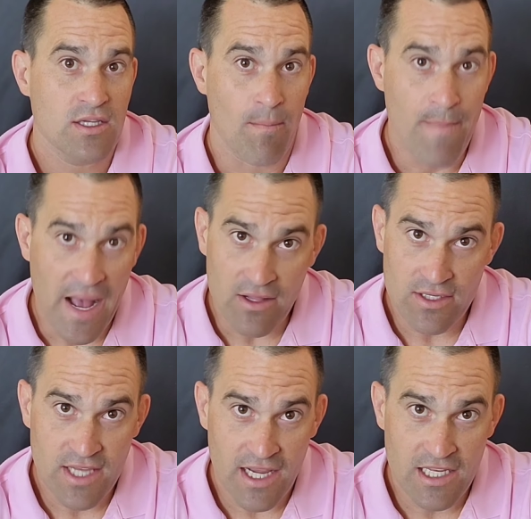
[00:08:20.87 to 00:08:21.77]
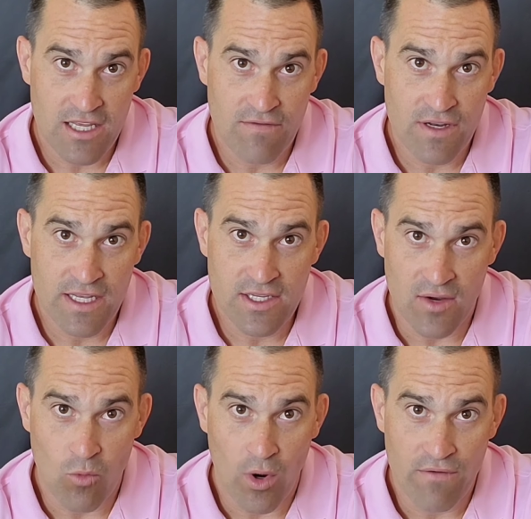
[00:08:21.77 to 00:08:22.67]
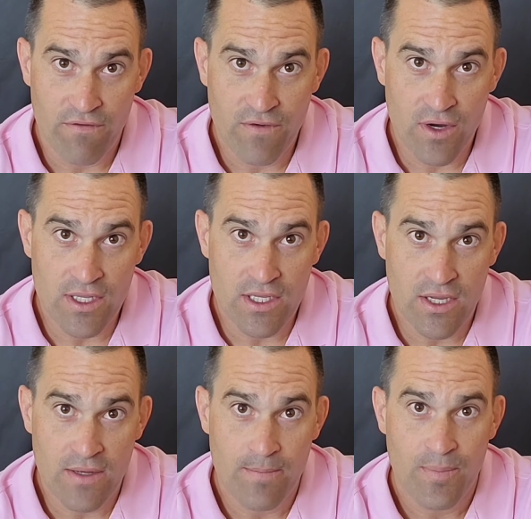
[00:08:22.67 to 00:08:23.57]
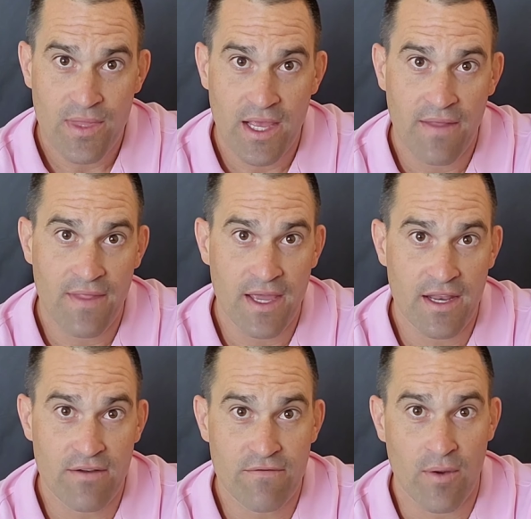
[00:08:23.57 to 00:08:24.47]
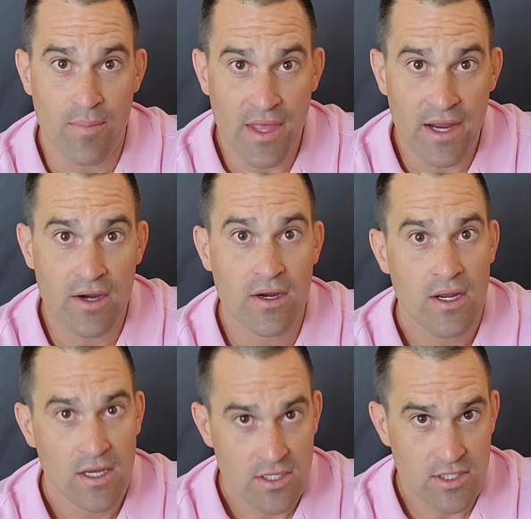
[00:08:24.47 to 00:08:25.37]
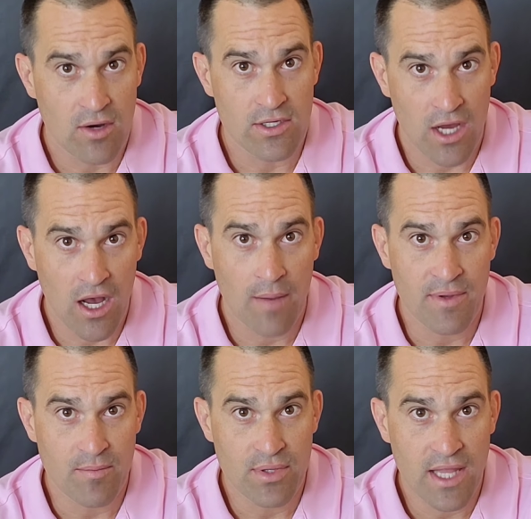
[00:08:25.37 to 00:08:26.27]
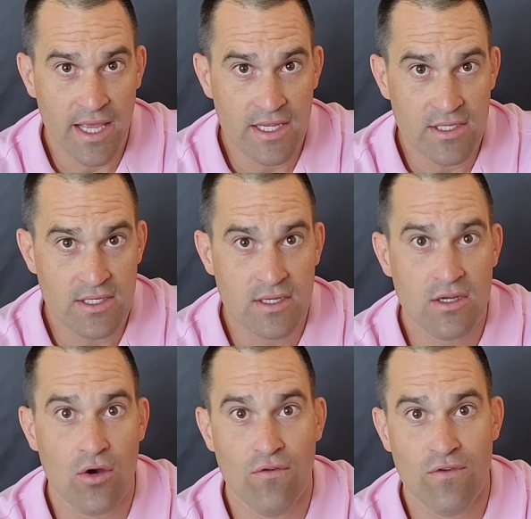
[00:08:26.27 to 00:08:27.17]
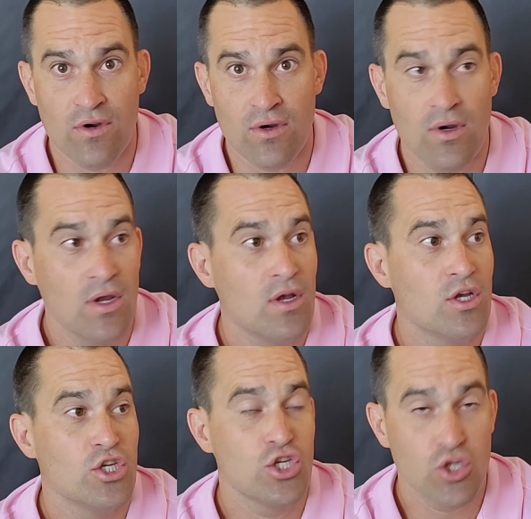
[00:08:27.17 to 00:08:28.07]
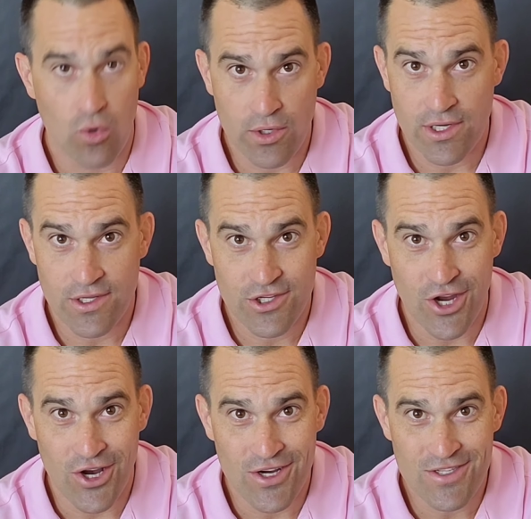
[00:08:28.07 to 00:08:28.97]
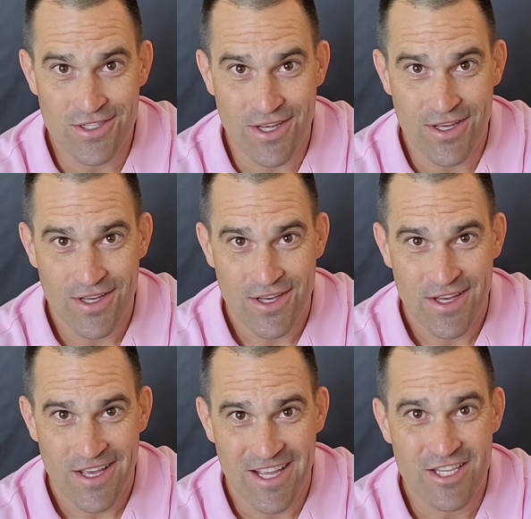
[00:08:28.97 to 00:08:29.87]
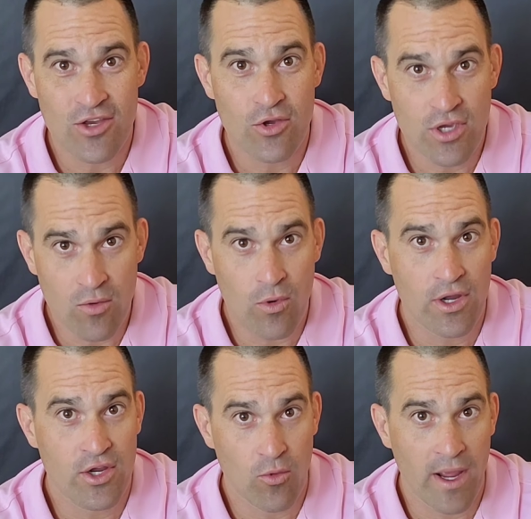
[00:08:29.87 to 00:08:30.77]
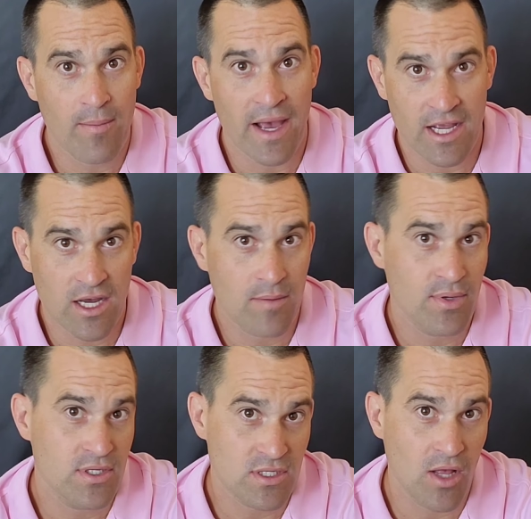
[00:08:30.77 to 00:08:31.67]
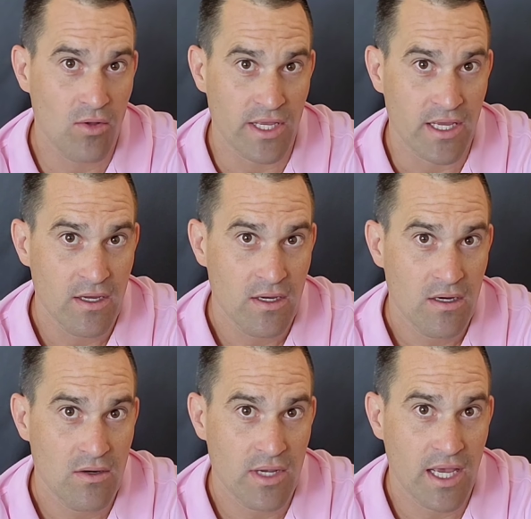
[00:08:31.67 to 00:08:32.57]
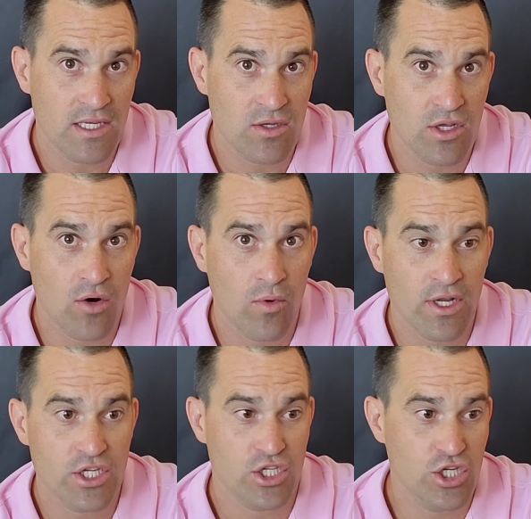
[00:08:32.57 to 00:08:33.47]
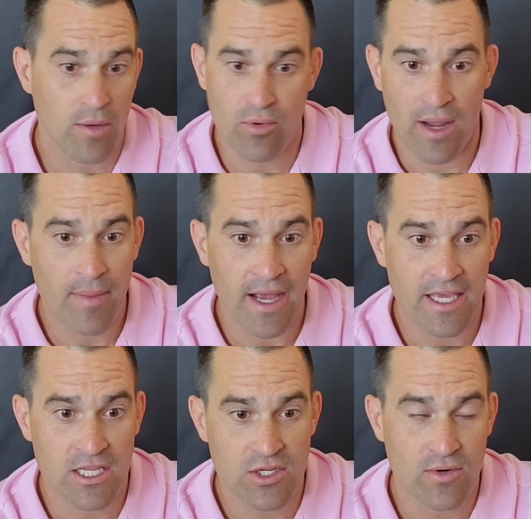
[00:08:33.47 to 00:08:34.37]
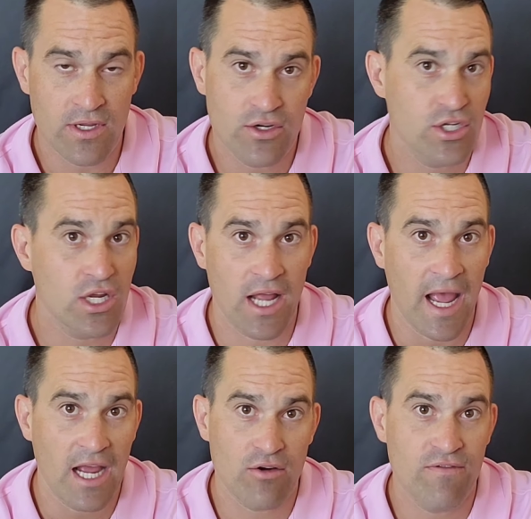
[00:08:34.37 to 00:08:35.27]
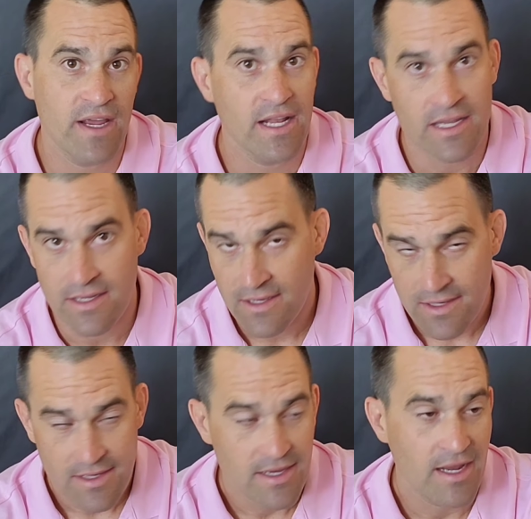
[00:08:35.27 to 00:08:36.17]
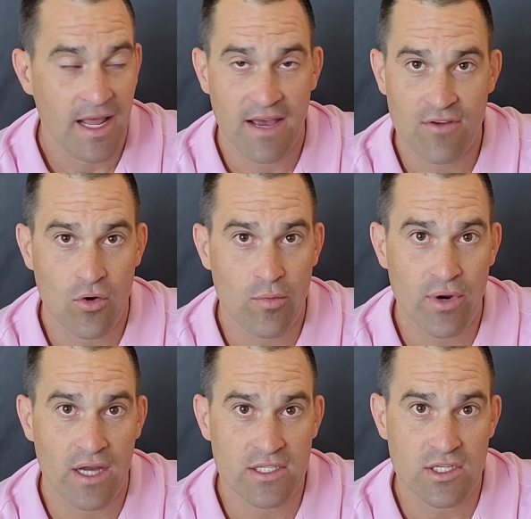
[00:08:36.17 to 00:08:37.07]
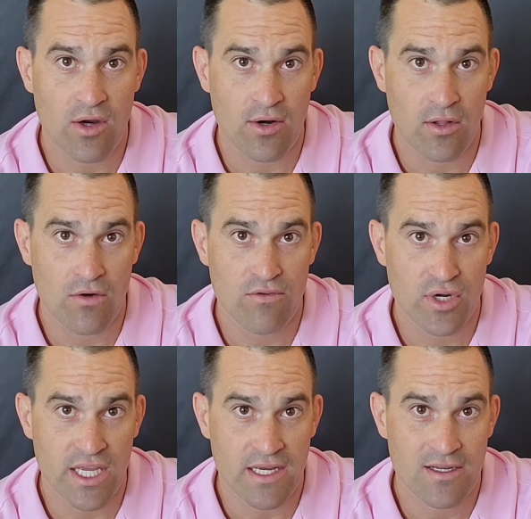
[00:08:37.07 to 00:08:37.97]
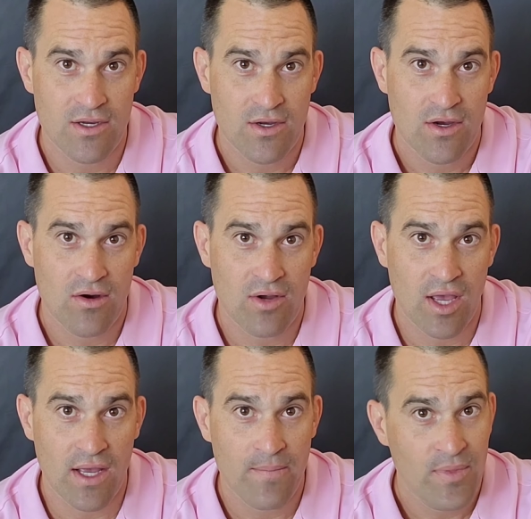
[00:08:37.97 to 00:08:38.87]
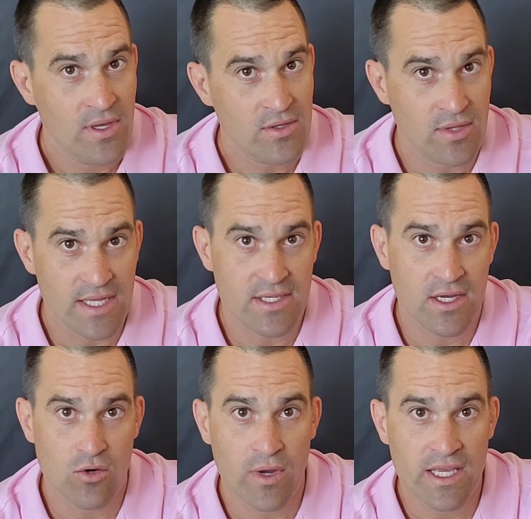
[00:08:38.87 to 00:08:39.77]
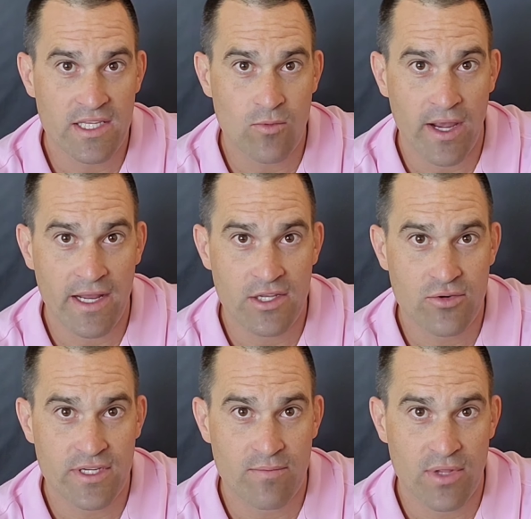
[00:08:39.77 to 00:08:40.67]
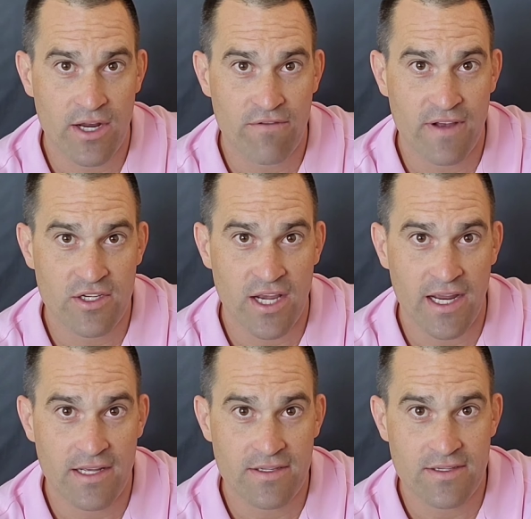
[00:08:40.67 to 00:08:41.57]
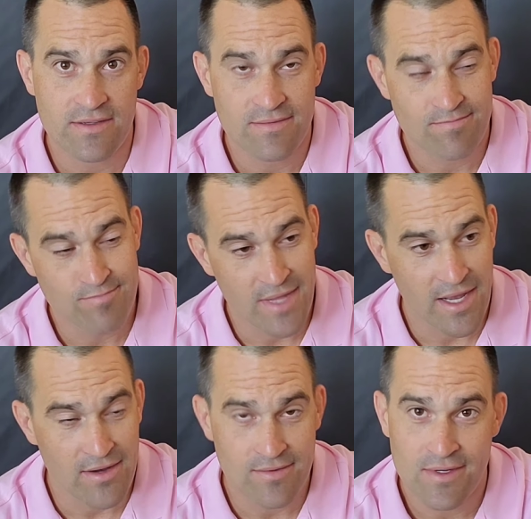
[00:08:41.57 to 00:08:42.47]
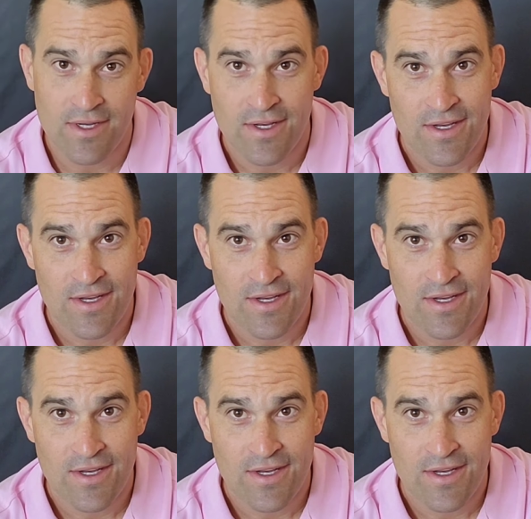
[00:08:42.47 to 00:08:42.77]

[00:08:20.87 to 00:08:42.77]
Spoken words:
some balance activities on one foot. And then from there, start to hop in place, go for short jogs until you can work your way back up slowly. Okay, so you don't want to just jump right back into it. You're just going to aggravate it and have the whole process start all over again. Okay, so that's a quick, easy way to treat some plantar fasciitis. Now,